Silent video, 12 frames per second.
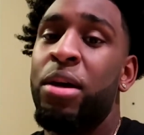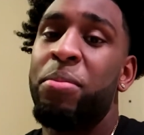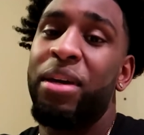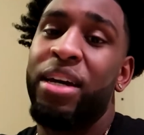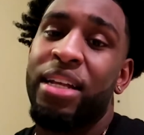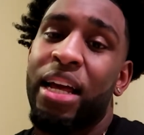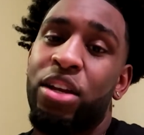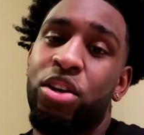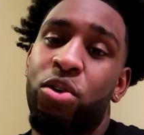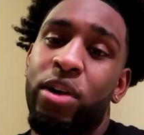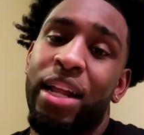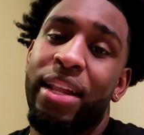because I
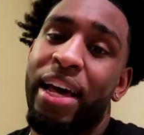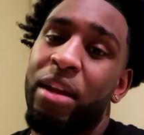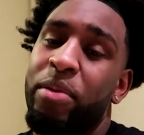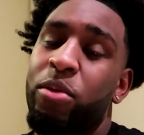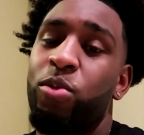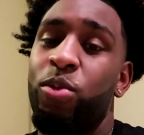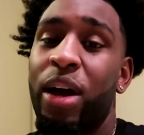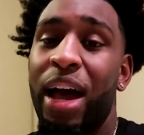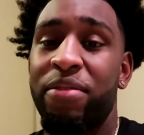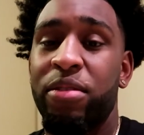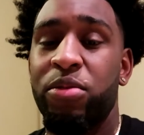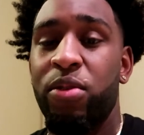know that a lot of people who
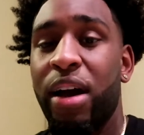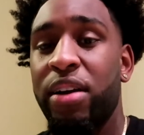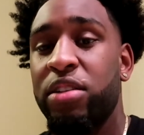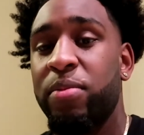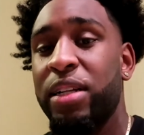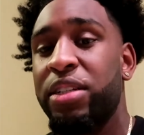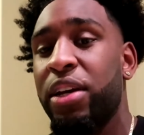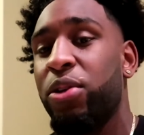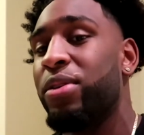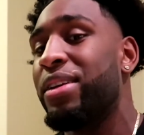have subscribed to my channel